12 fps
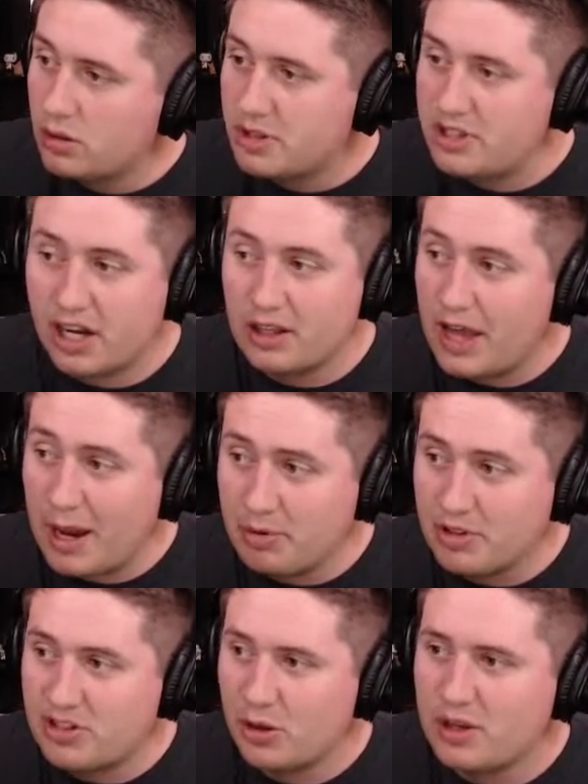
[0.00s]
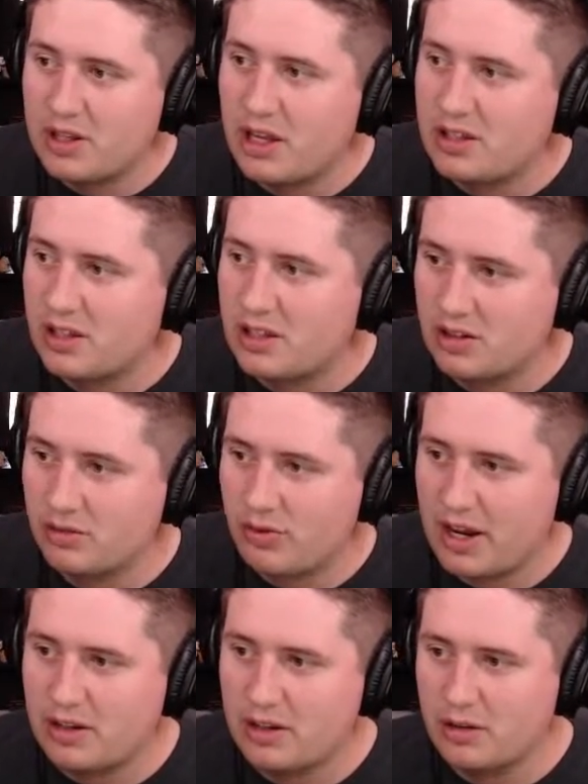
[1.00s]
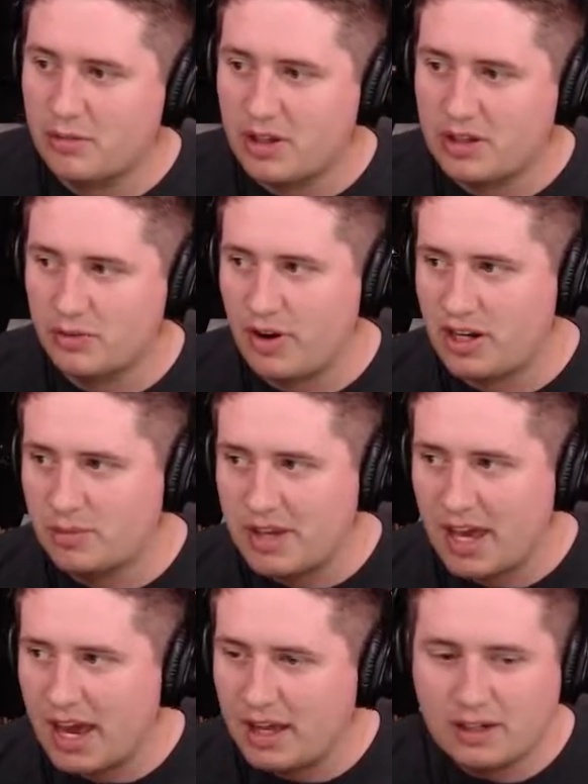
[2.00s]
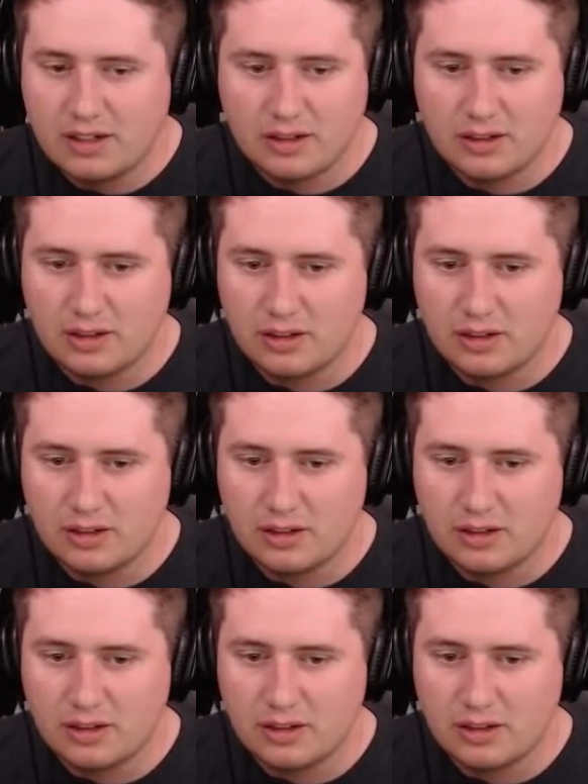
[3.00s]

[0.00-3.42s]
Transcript: It's not a Lapras though. It's it's a random it's a random get.